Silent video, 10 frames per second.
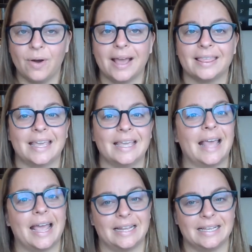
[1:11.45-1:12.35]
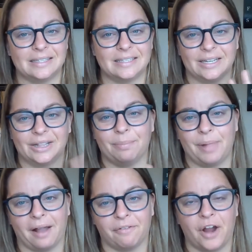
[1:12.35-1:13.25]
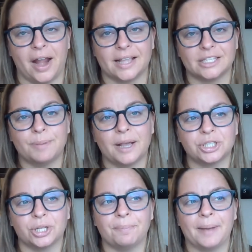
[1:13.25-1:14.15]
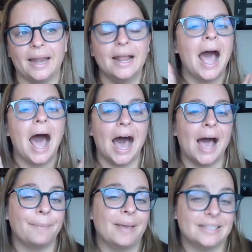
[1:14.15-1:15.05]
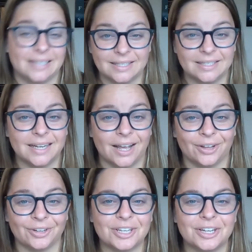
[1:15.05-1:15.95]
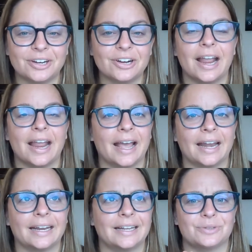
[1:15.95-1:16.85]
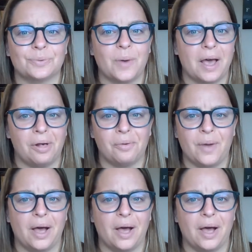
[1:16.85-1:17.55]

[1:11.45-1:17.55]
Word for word: I think that is still a Black Friday special, but I pay $60 a year, and it is well